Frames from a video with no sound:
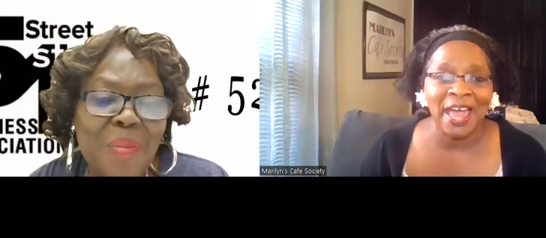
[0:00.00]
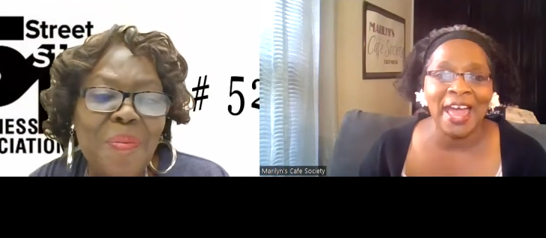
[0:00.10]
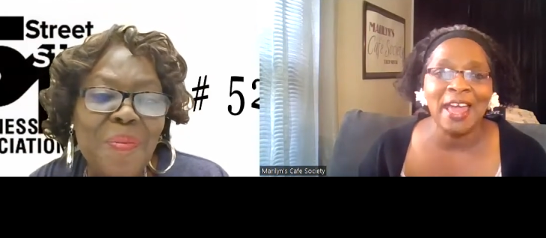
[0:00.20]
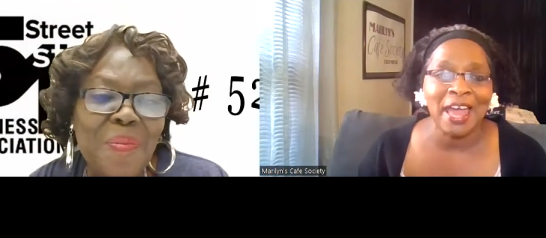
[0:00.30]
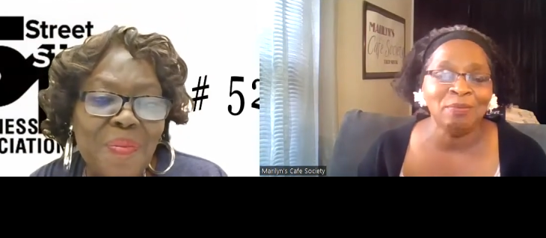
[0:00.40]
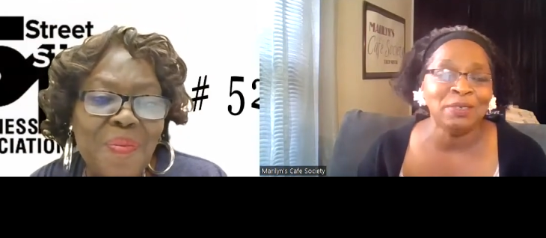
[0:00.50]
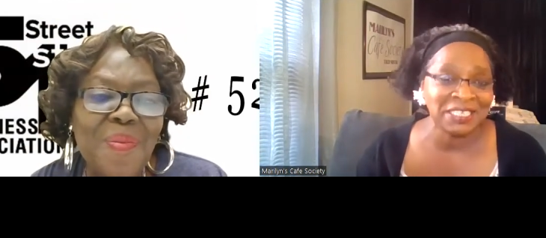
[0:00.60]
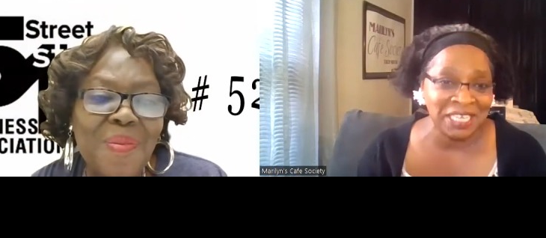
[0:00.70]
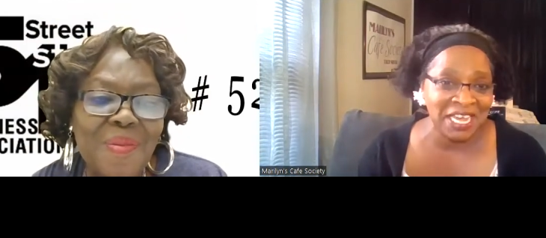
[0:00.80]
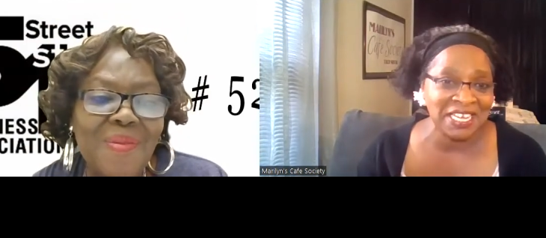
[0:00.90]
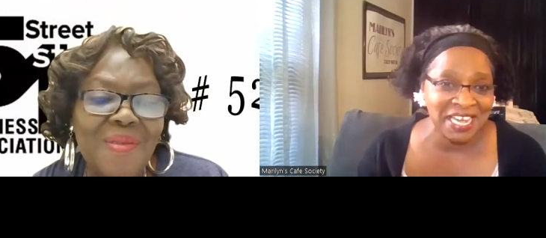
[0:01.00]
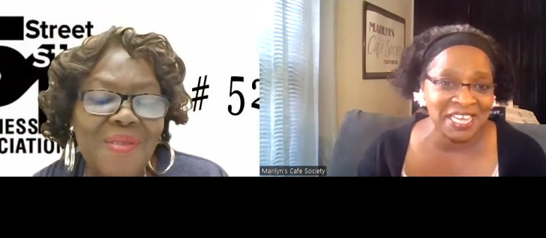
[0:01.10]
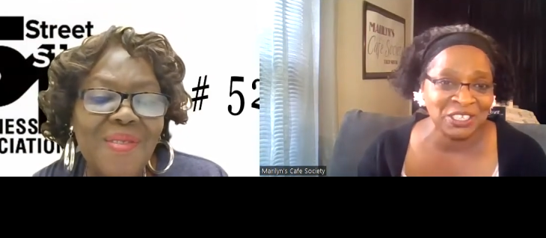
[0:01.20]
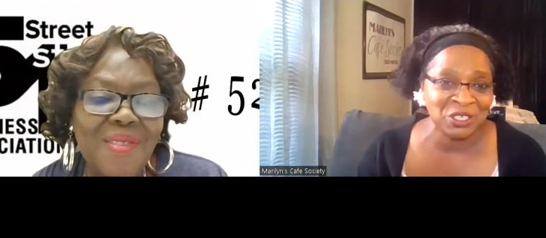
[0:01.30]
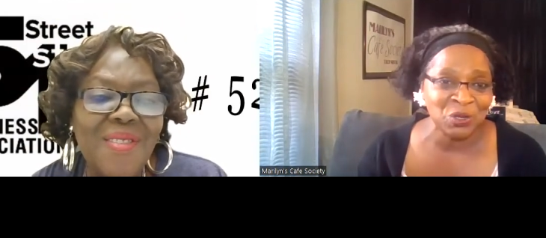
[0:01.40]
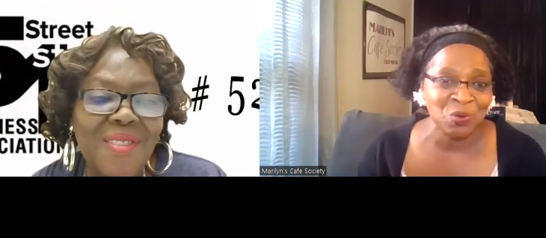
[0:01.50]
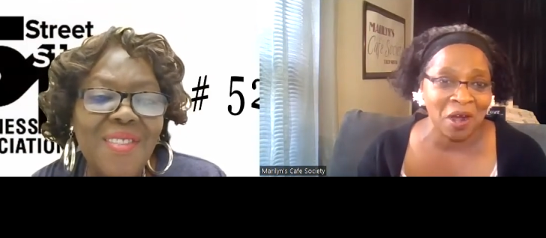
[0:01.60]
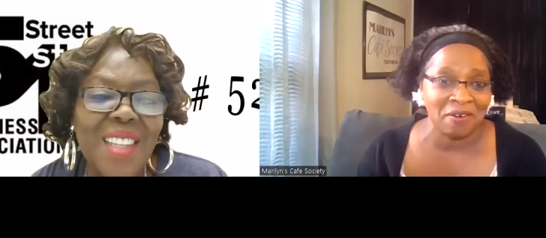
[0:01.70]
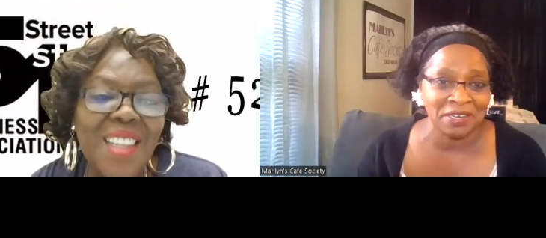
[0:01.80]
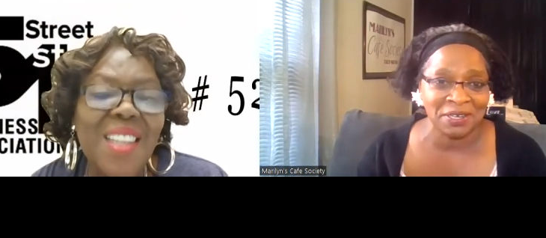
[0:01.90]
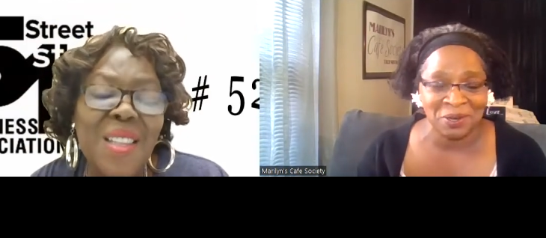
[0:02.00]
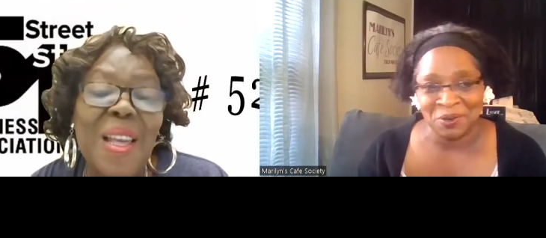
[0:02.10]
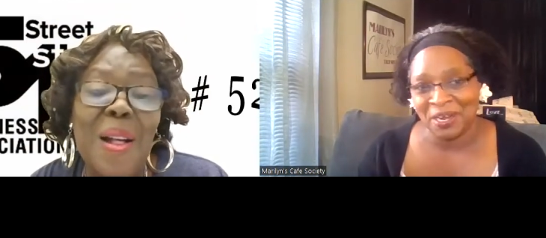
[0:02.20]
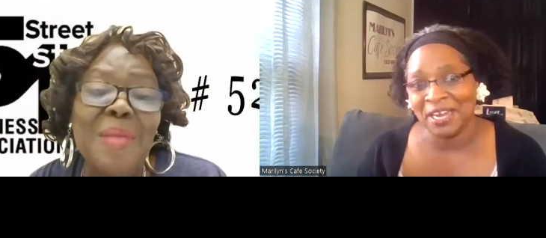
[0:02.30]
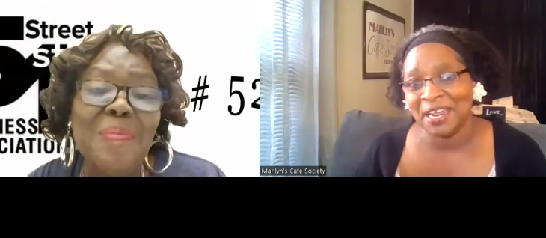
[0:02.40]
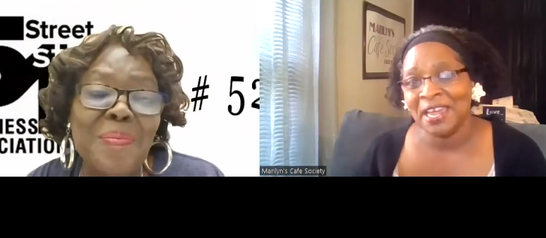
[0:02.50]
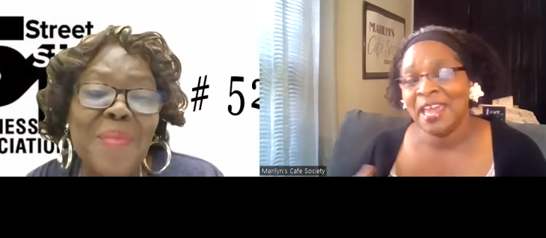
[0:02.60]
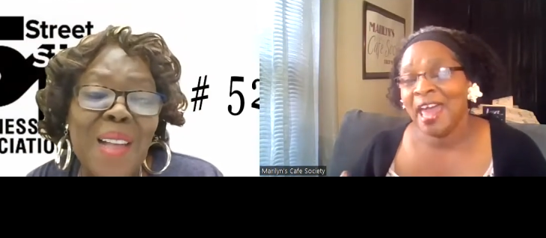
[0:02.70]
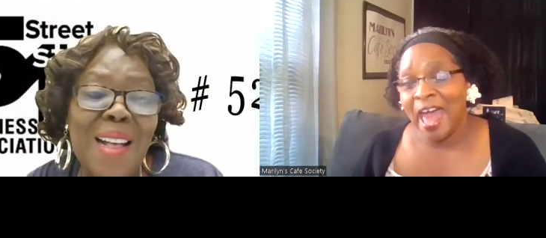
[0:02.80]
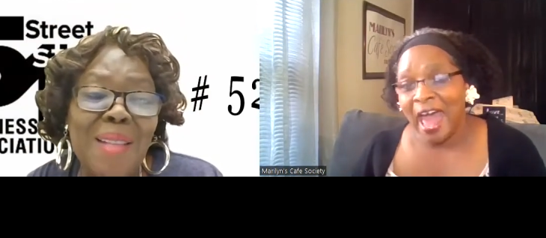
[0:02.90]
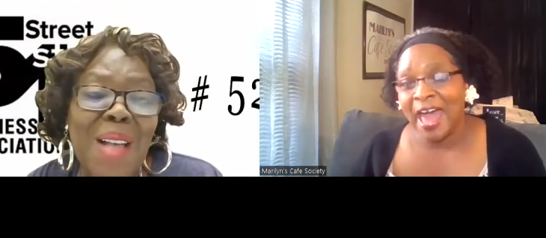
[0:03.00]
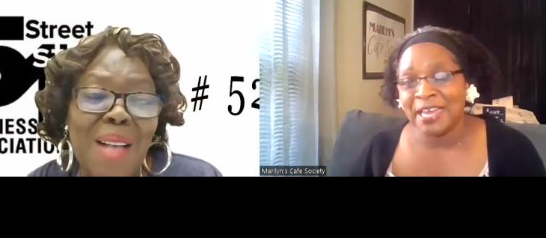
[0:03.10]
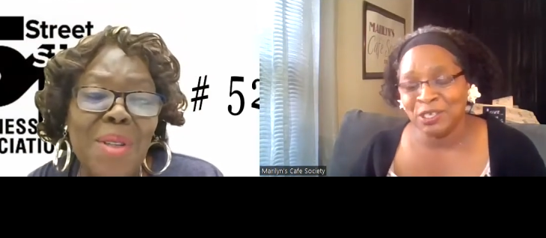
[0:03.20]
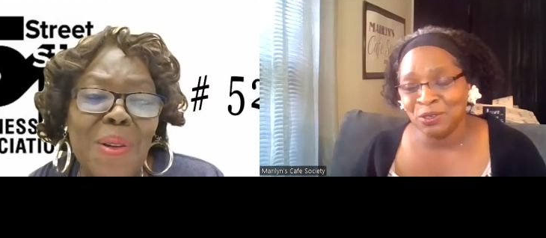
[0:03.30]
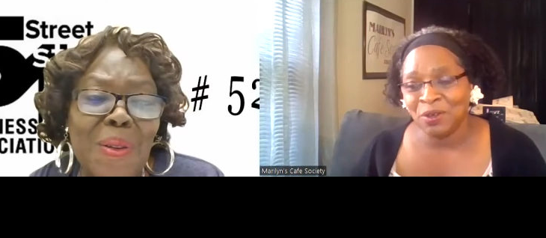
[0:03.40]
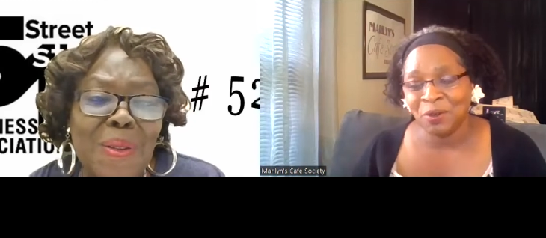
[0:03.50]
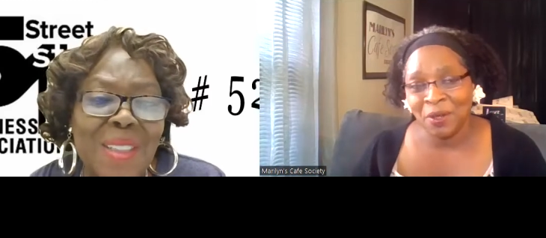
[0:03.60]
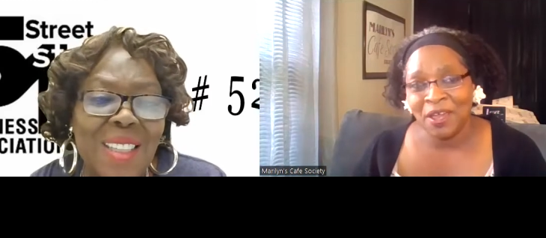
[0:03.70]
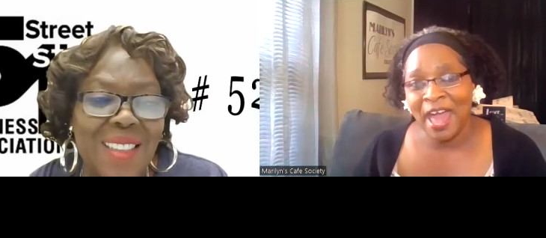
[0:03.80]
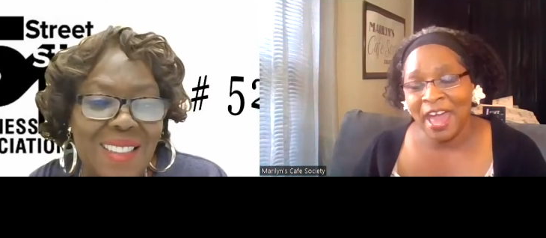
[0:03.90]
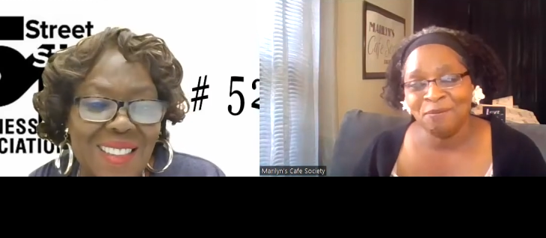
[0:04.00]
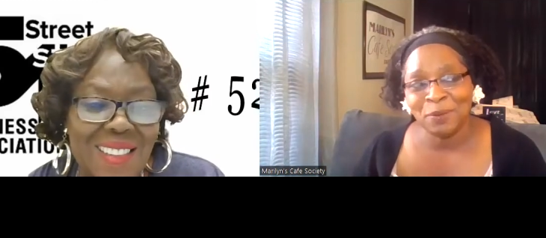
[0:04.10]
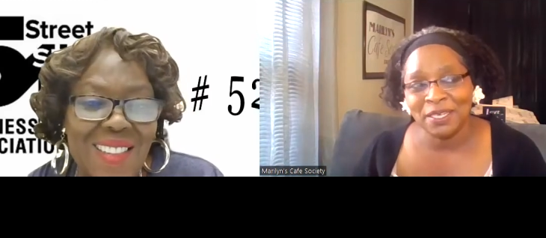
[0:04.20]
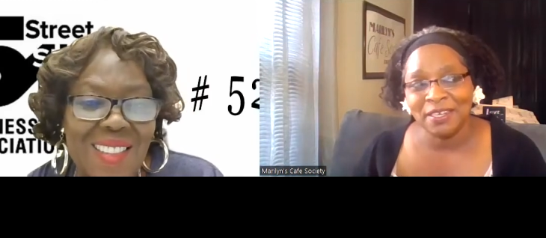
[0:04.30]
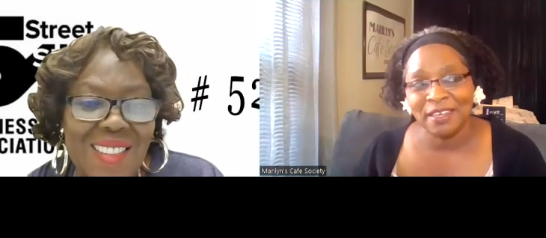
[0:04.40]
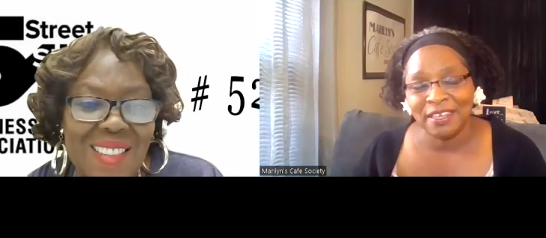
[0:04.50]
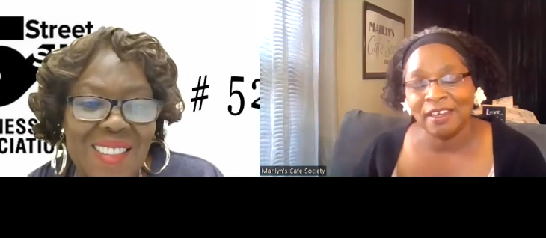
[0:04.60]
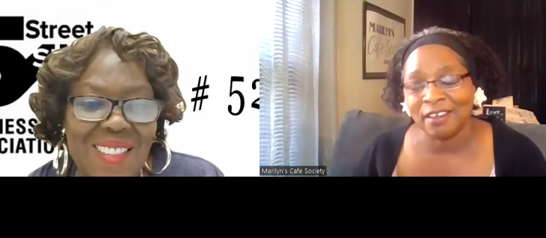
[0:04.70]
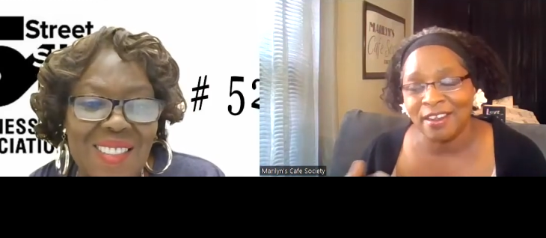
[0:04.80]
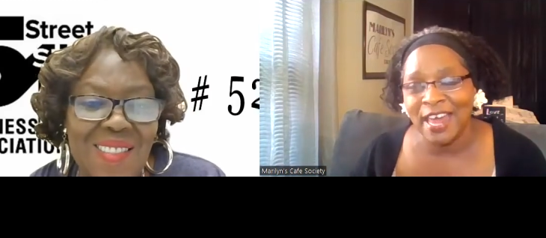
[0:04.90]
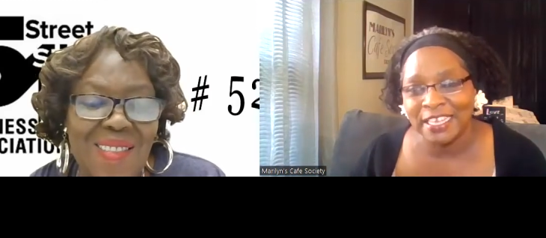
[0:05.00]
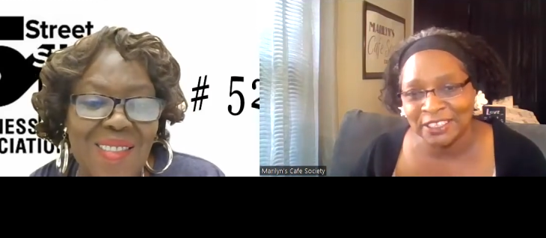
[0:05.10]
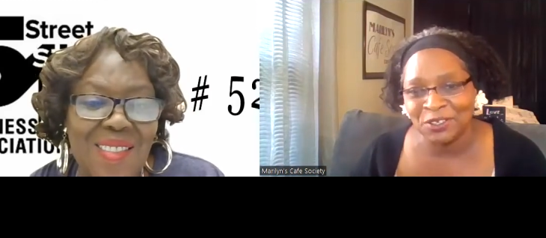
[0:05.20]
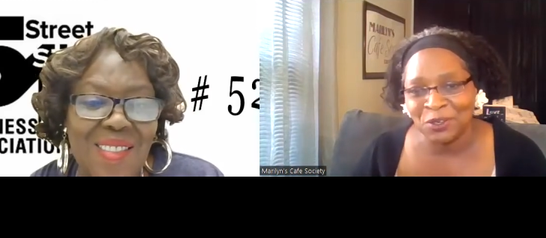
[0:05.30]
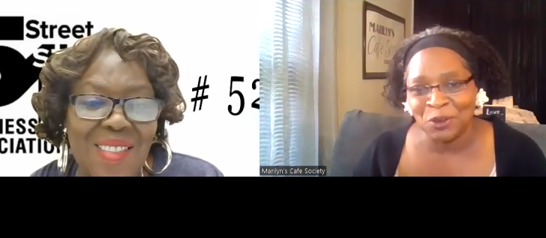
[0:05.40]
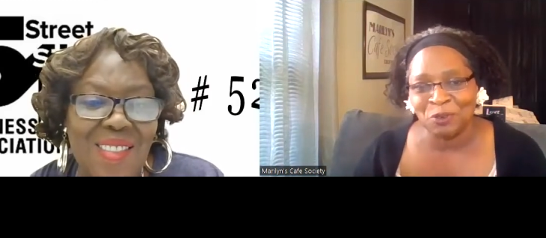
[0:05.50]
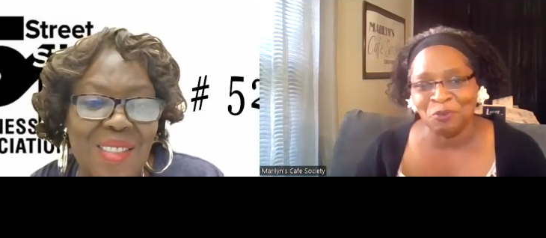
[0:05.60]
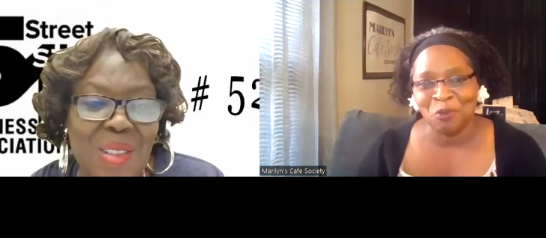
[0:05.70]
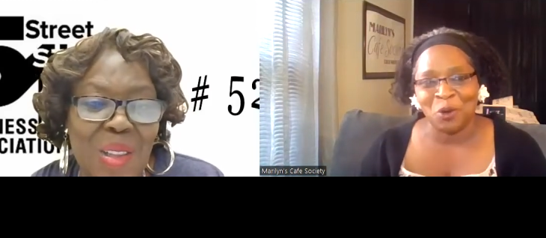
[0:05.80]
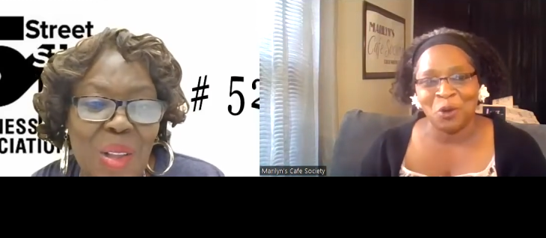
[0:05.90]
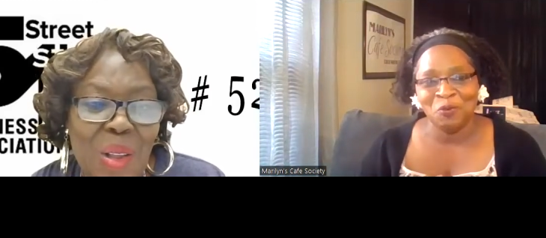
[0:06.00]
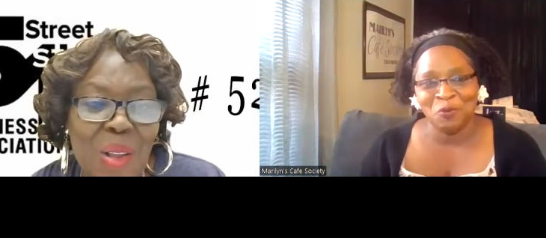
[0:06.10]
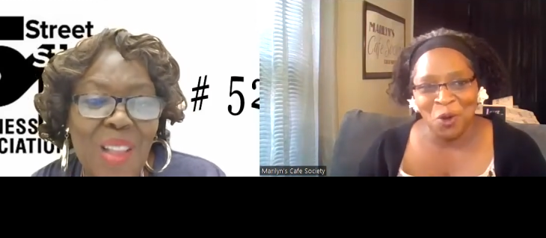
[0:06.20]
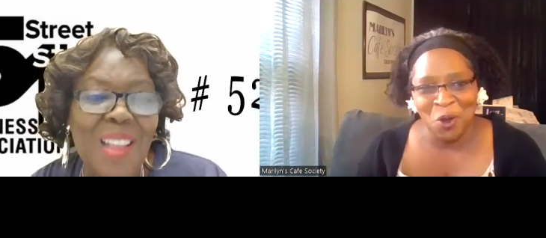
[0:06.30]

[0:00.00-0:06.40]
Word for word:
Speaker 1: I, I would say, yes, you are a nerd. Yeah, I, am a nerd. I've been a, a closet nerd for, Oh,